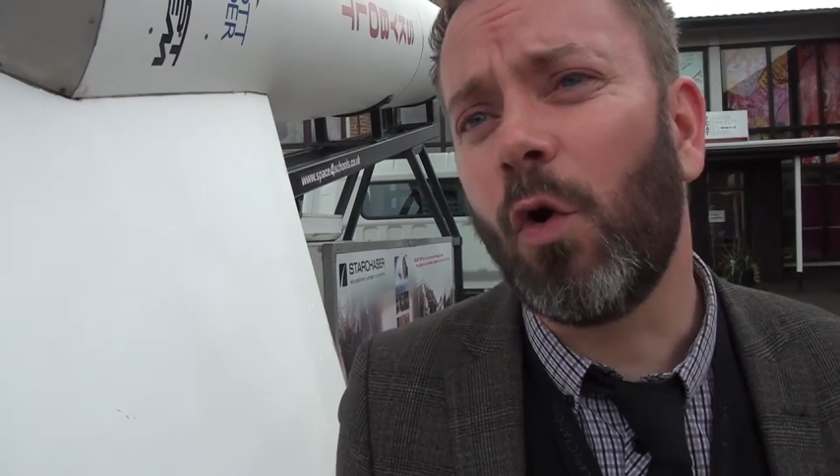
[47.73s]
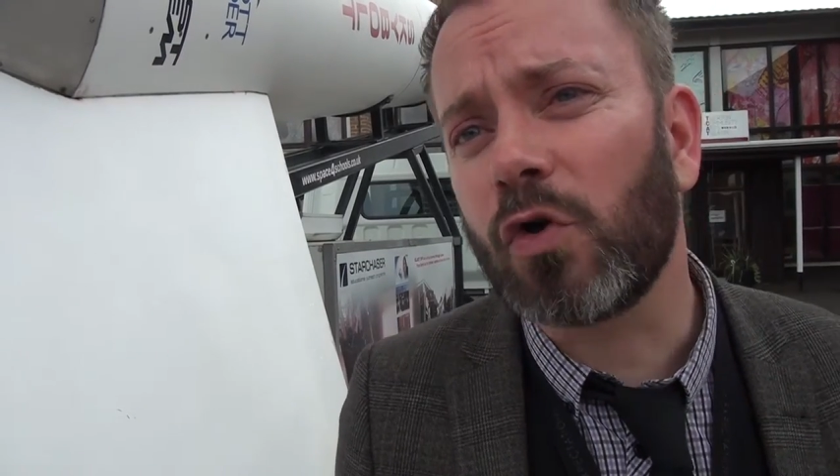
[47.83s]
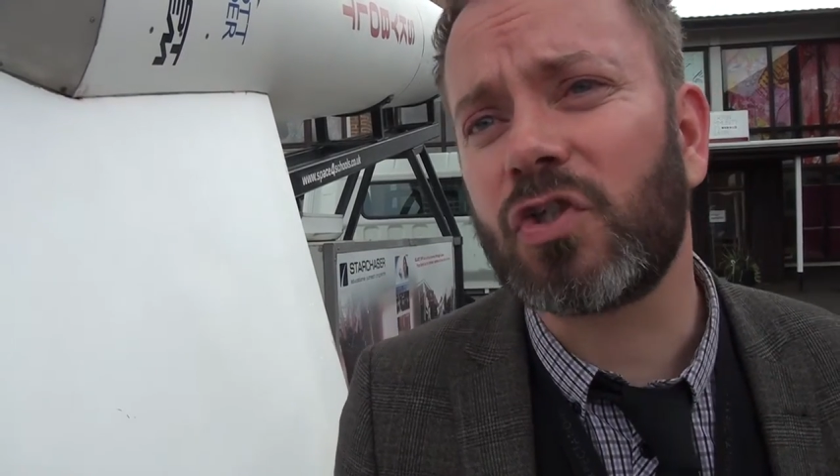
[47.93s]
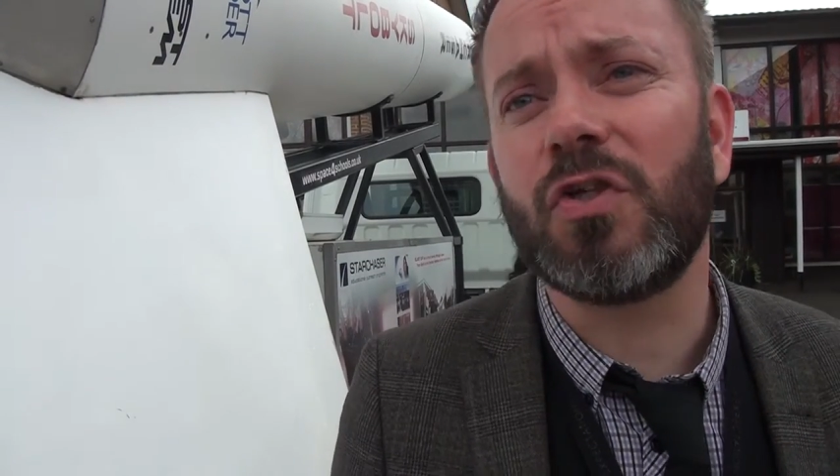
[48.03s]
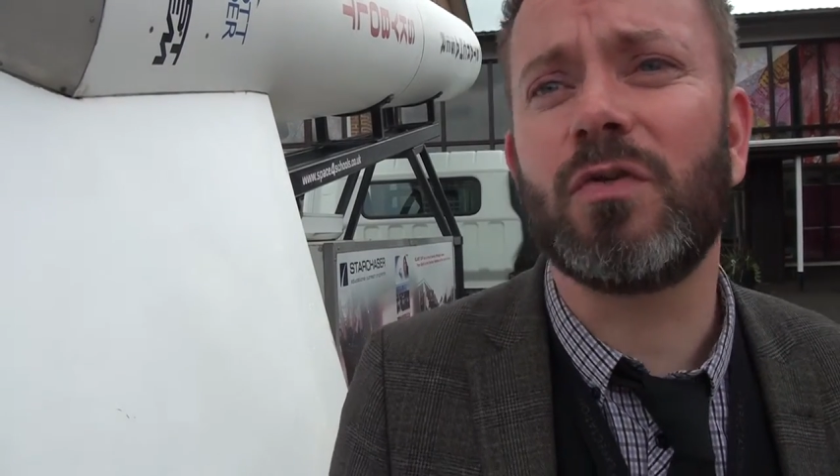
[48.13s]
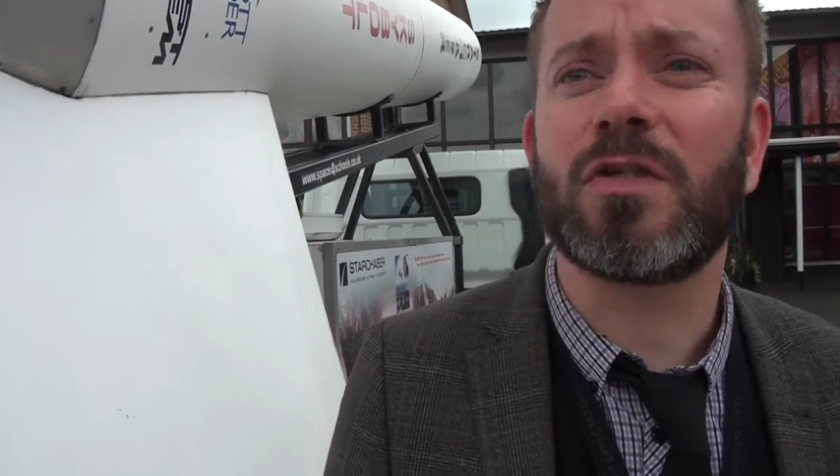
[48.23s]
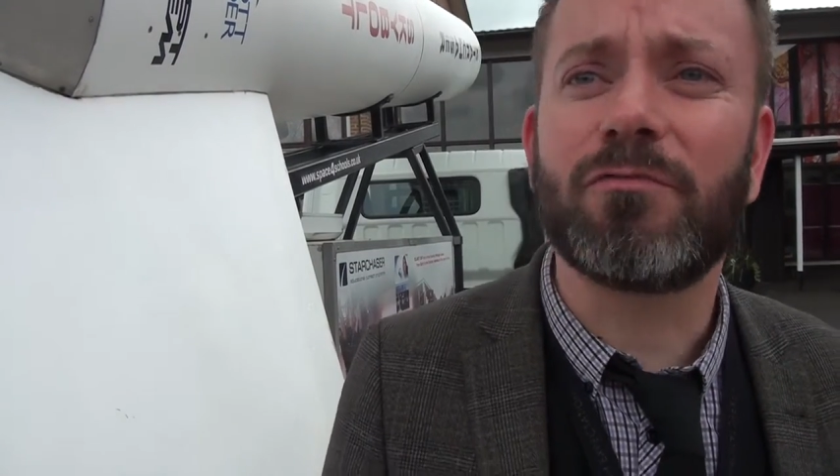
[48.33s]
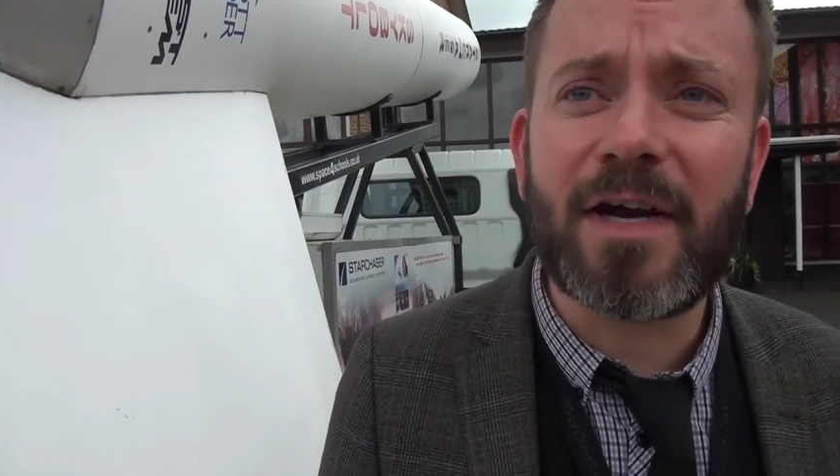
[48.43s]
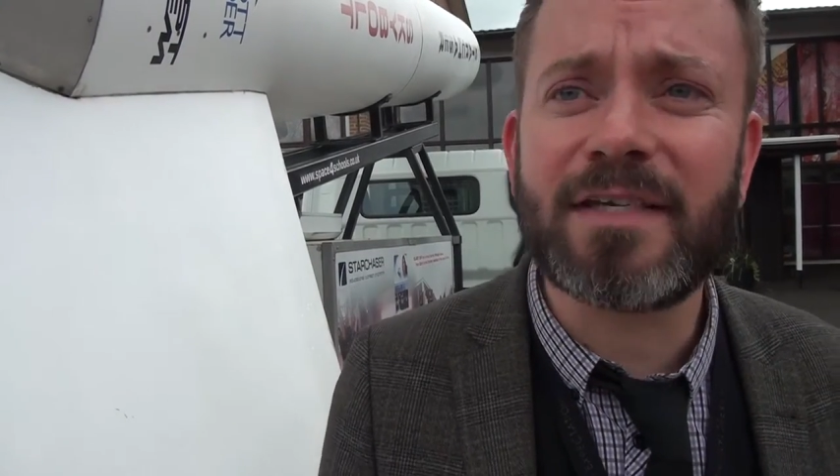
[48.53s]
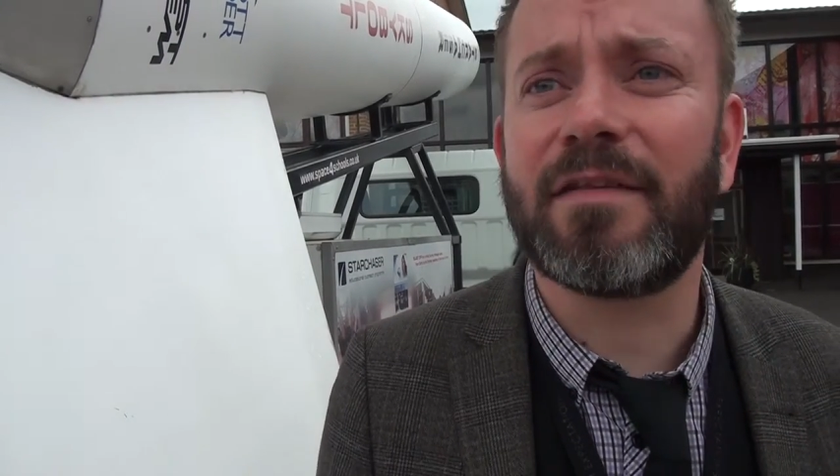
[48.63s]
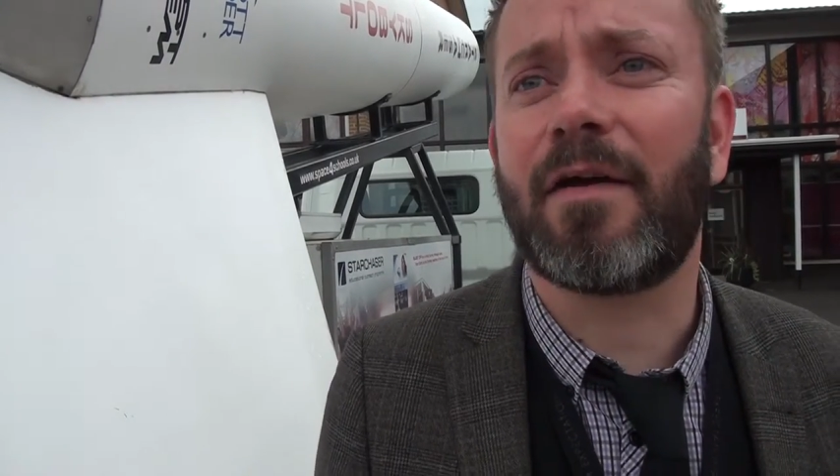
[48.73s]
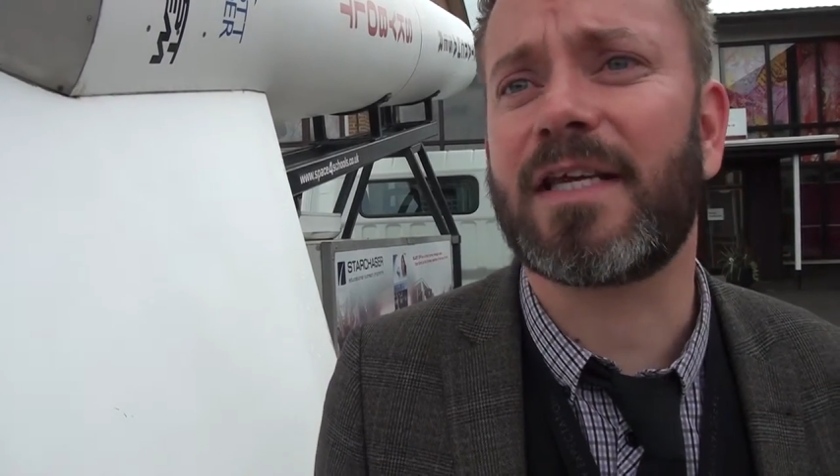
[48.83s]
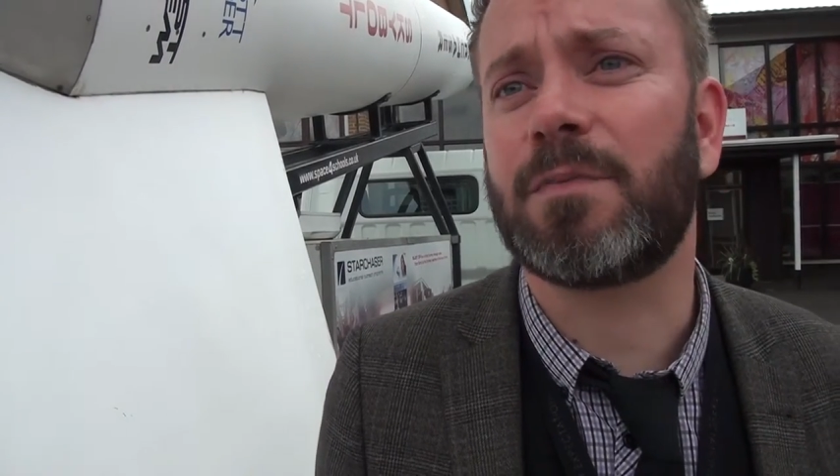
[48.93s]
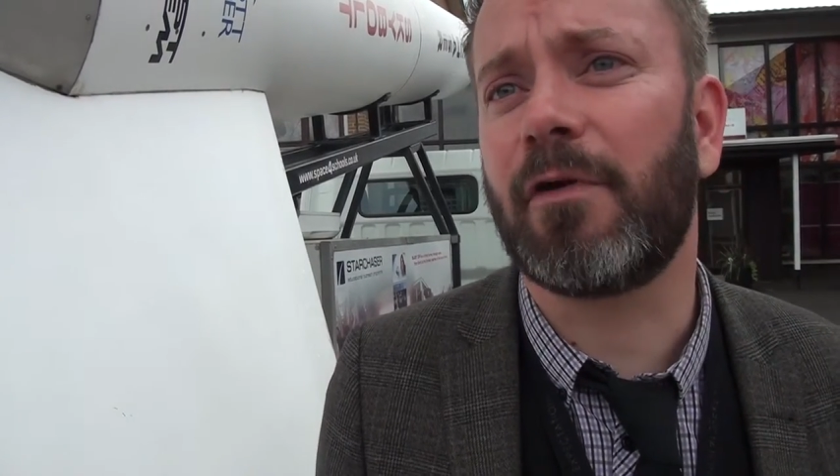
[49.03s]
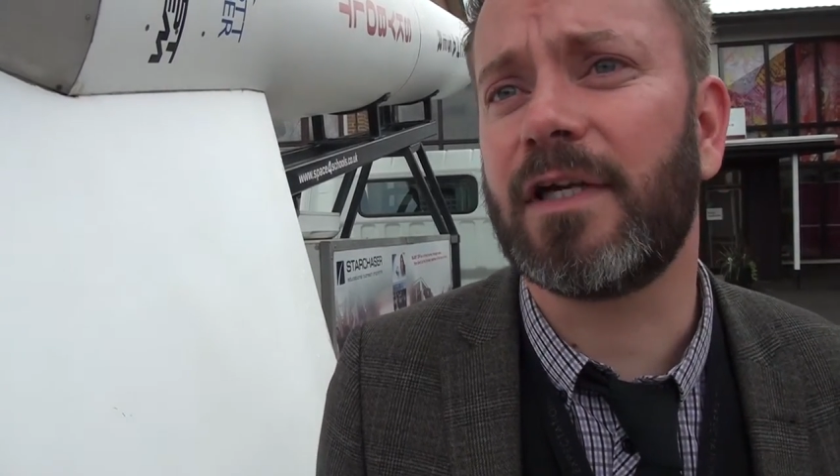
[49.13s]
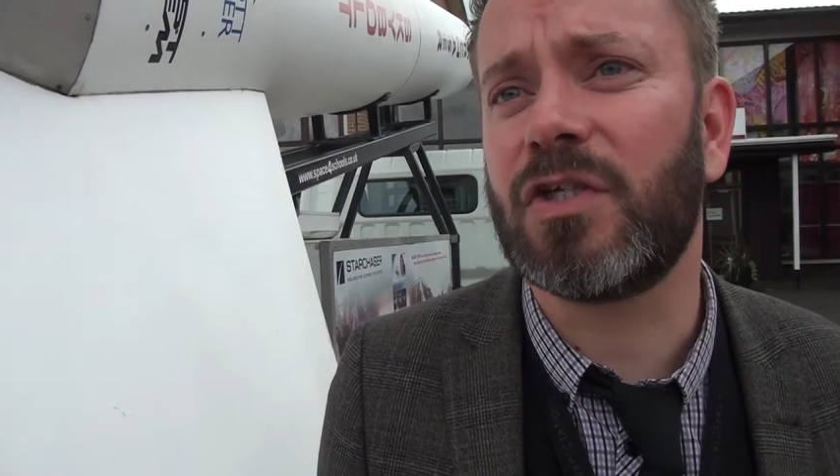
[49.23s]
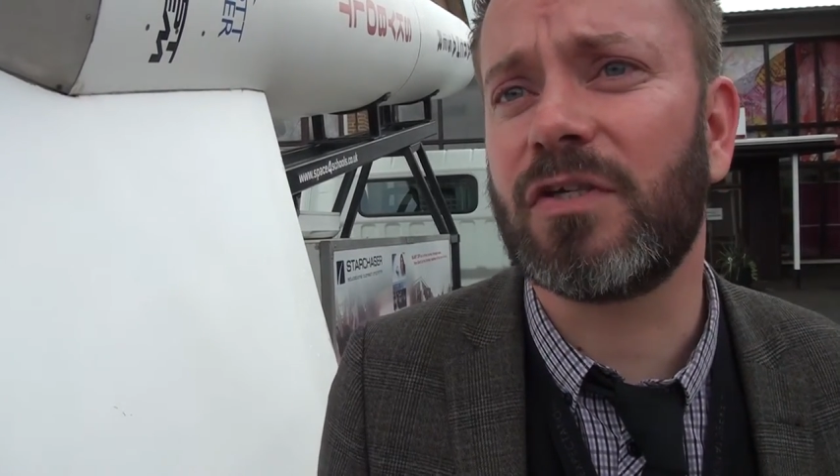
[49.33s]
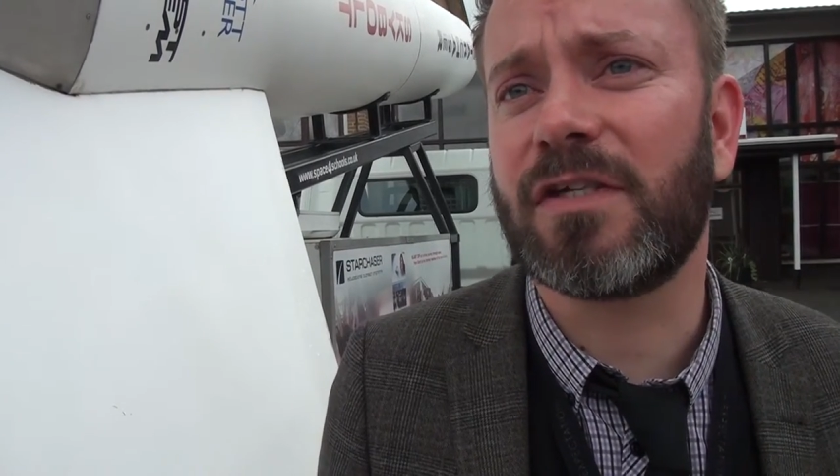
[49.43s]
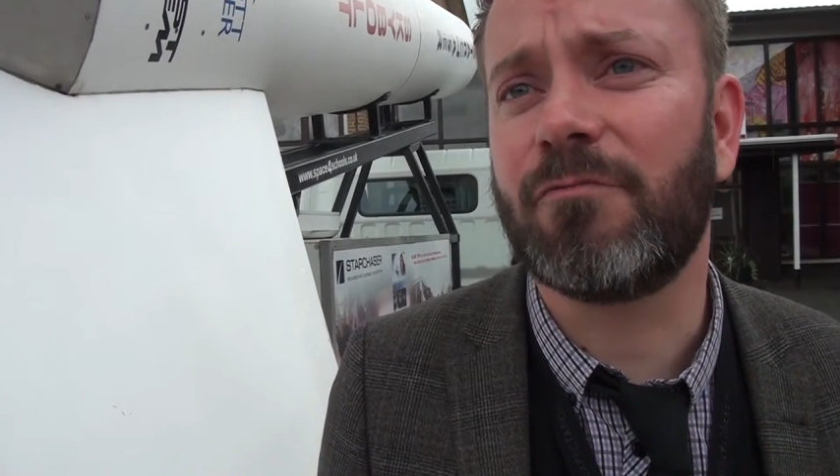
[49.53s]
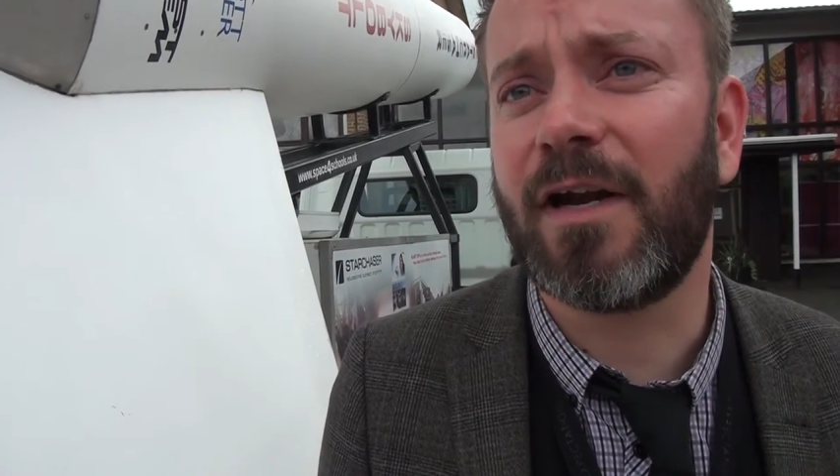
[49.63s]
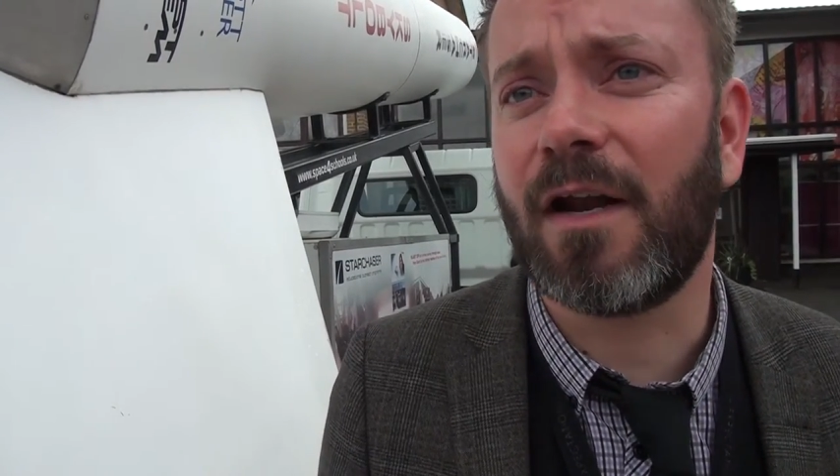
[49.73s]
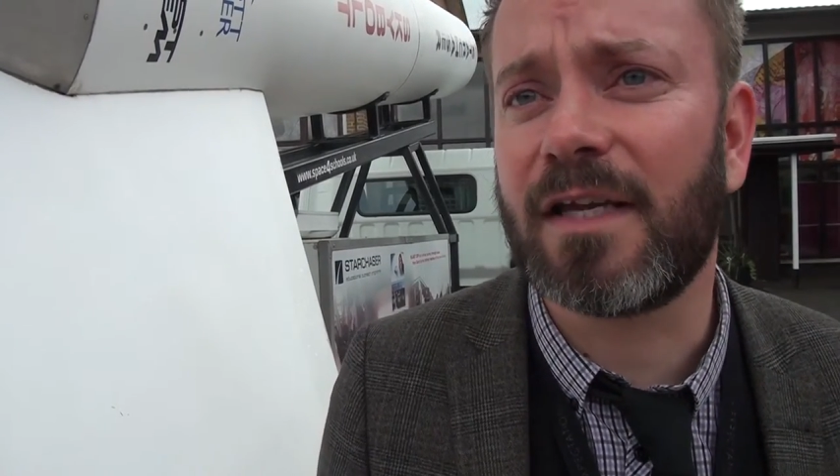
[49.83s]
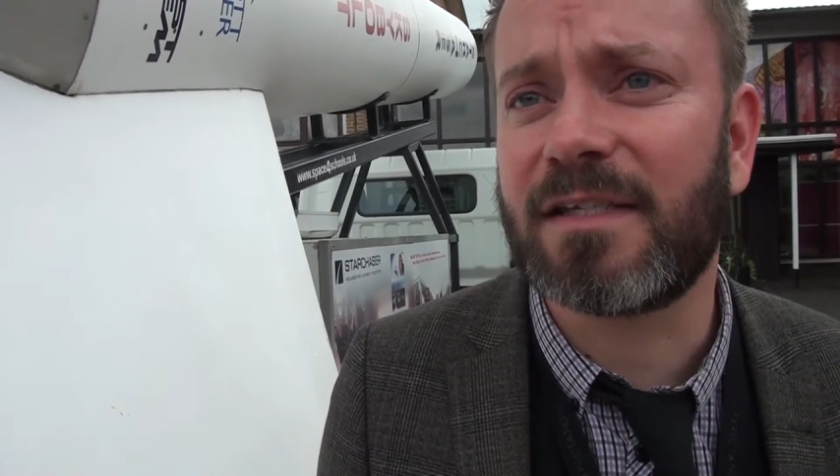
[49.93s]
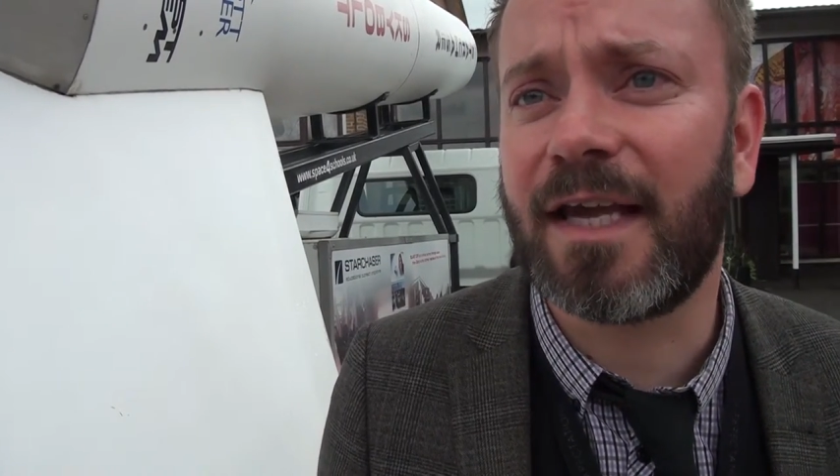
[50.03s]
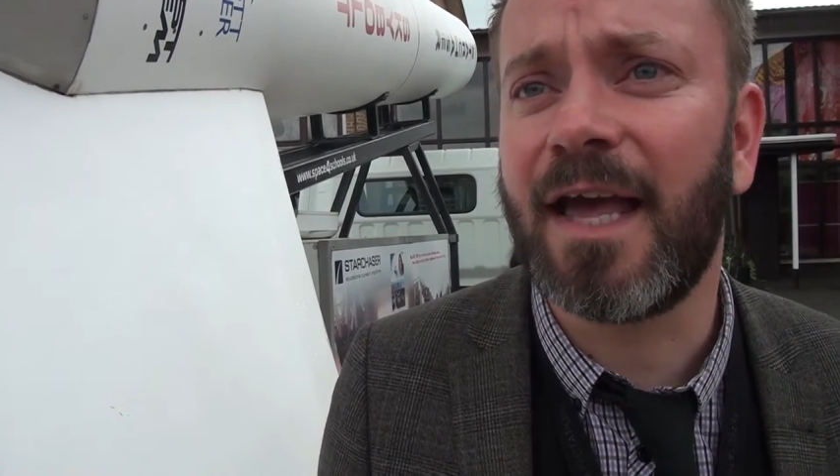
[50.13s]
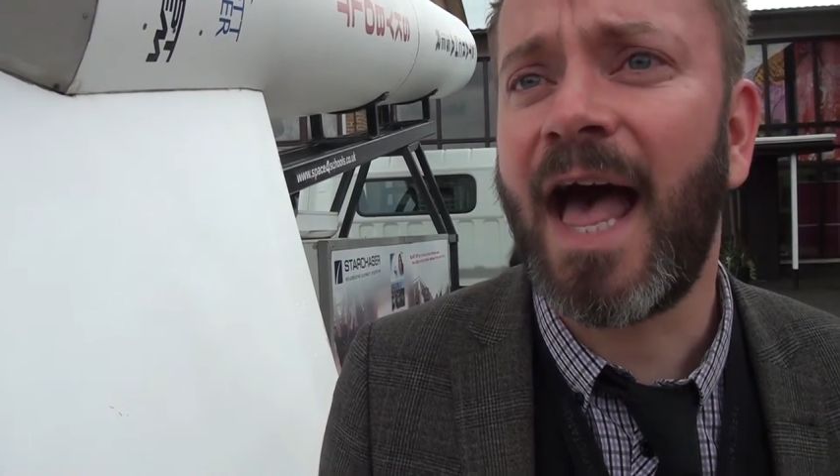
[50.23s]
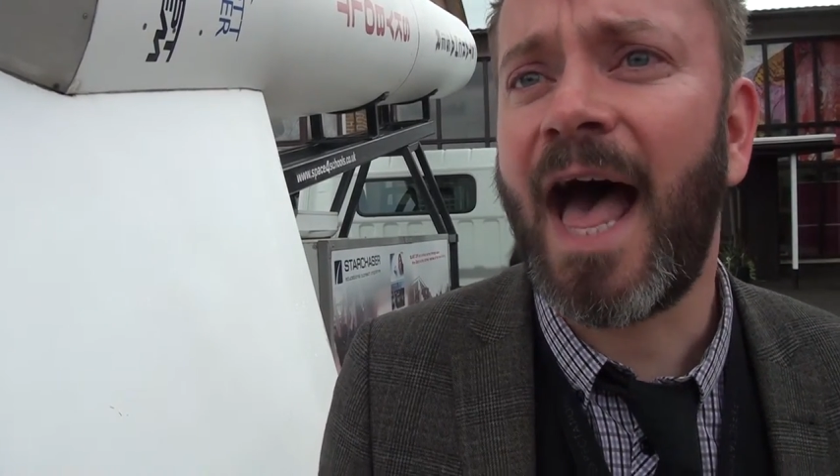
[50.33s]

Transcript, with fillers: all students are raising their aspirations and realising